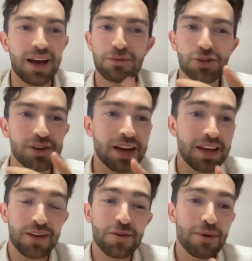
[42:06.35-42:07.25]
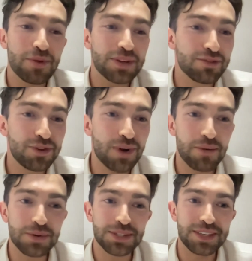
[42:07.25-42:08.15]
sure, I don't know about the rest of you, I
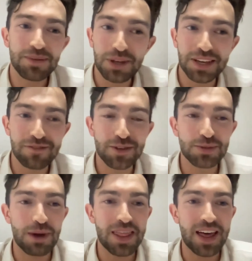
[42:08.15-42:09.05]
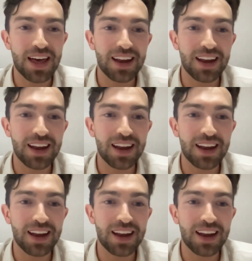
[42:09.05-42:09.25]
was deeply confused by that.